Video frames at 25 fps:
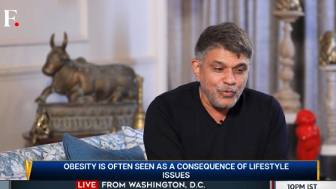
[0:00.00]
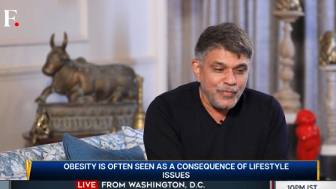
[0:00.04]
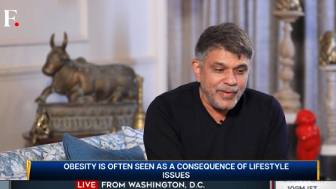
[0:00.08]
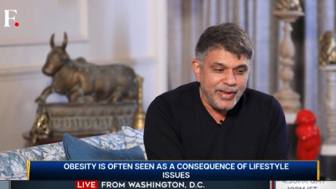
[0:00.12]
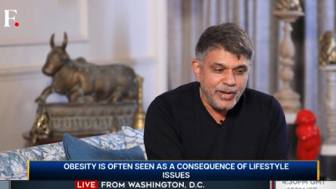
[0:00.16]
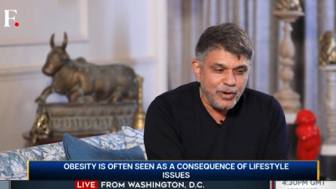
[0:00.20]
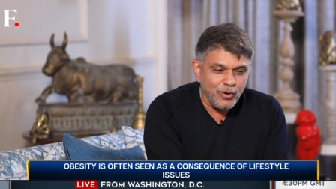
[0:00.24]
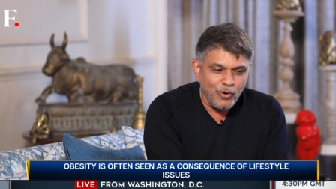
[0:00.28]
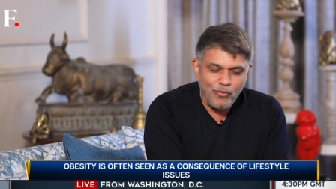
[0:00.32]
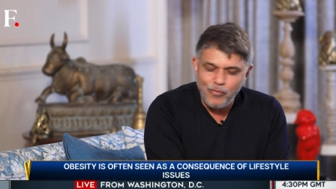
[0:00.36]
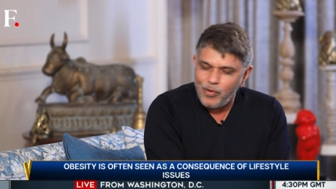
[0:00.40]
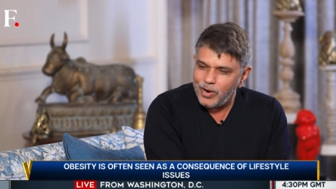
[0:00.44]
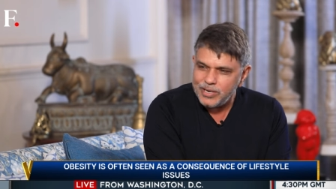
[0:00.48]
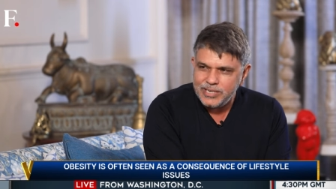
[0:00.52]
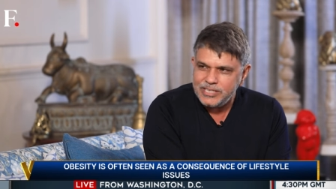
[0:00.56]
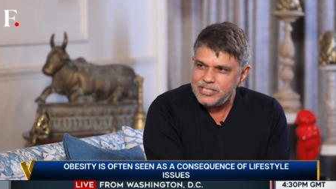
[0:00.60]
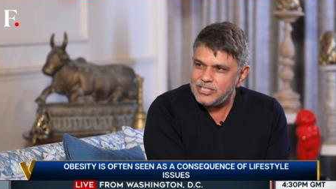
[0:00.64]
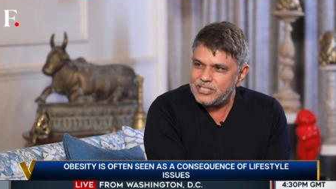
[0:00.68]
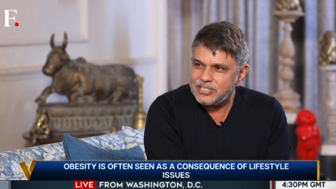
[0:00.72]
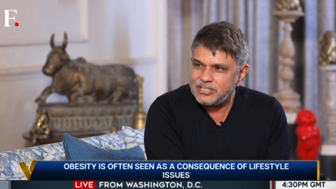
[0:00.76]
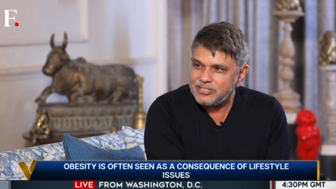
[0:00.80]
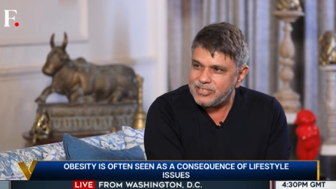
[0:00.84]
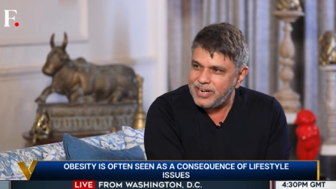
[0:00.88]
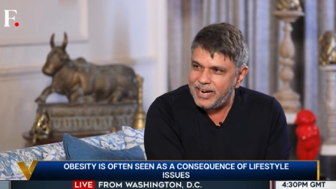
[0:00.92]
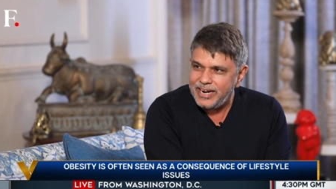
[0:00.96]
we know what
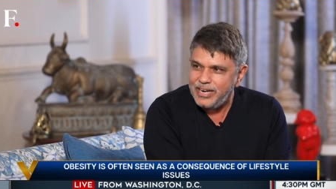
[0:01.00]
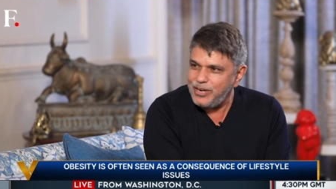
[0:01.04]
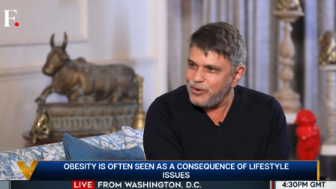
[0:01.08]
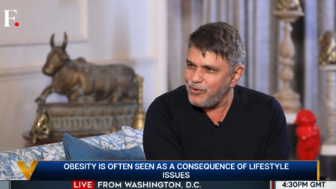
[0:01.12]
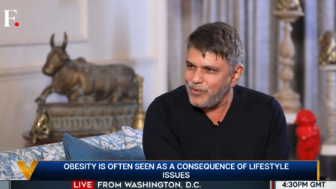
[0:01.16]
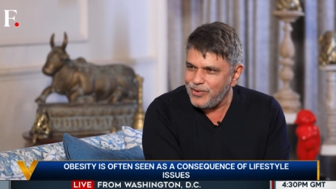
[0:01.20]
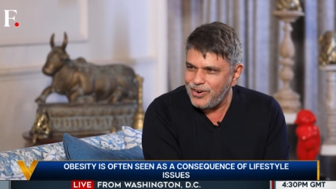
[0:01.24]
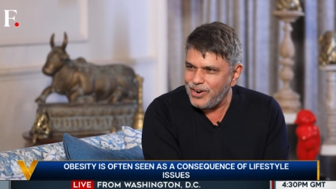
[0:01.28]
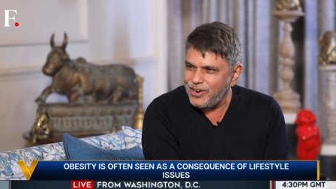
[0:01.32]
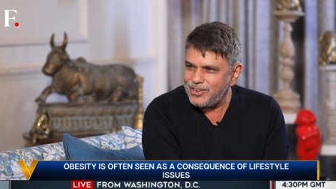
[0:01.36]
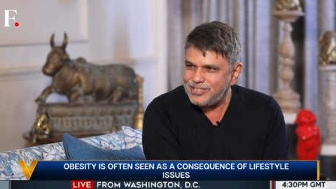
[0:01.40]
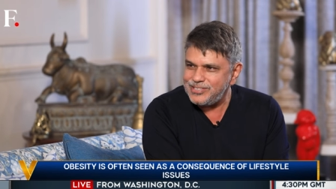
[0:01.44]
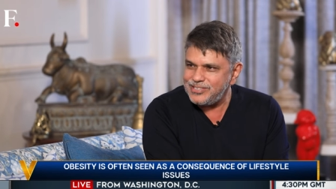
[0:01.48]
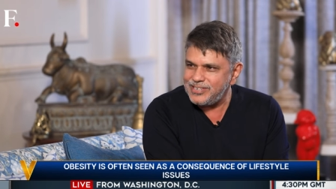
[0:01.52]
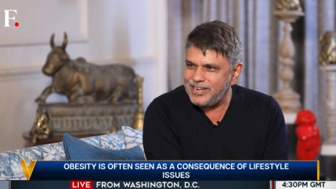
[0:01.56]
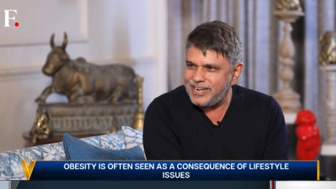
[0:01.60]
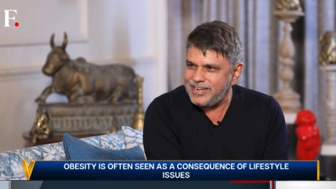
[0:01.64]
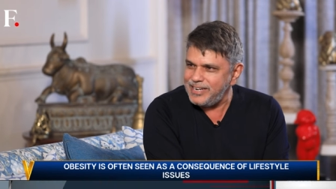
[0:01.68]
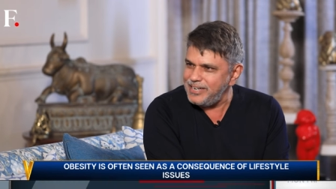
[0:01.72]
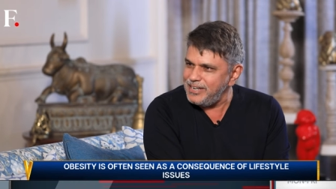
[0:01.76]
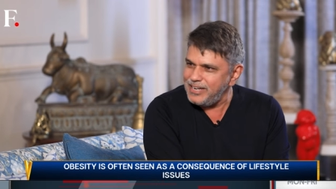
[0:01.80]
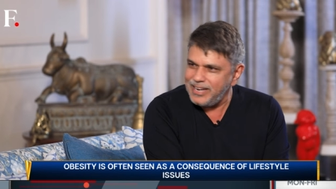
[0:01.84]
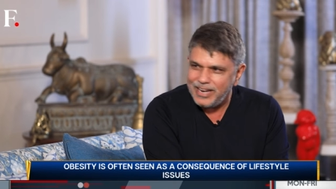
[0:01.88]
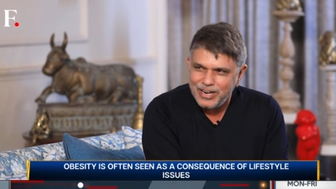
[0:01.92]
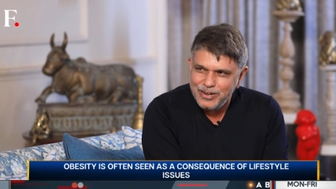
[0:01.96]
he's tried or not
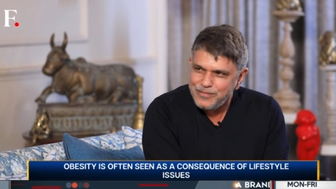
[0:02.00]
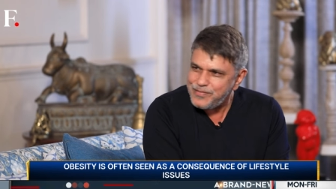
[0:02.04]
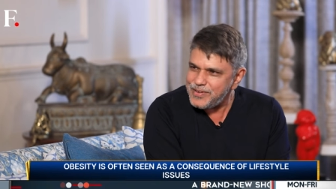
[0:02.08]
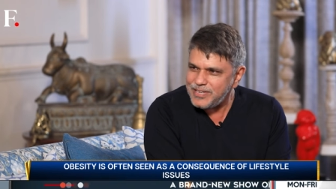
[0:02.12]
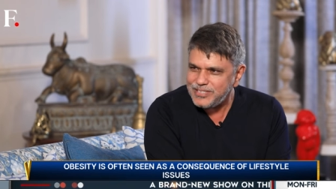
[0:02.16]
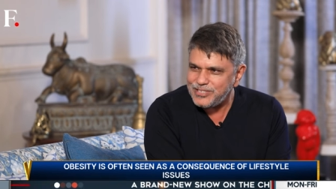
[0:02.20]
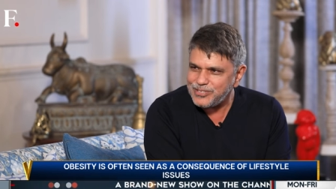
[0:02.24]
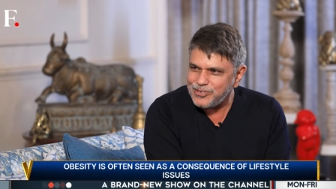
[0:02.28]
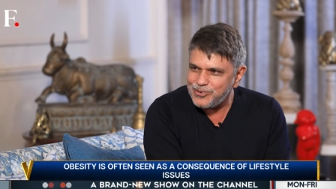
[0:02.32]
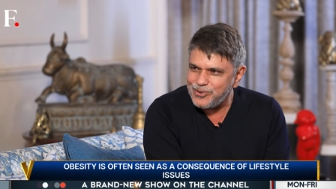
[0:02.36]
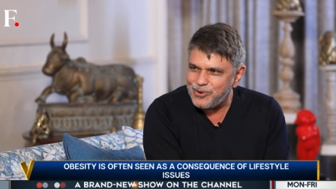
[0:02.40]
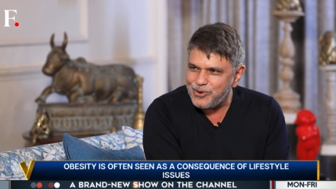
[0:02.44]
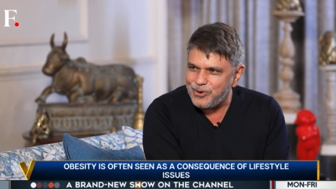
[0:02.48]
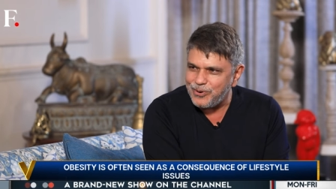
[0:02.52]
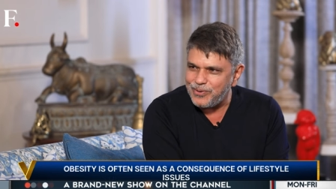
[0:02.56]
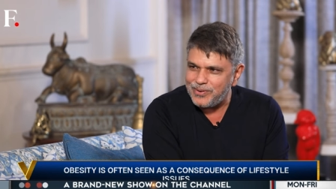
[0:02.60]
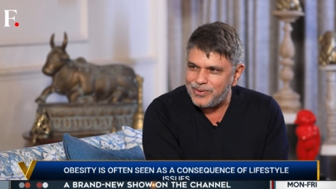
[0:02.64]
tried? None of us know.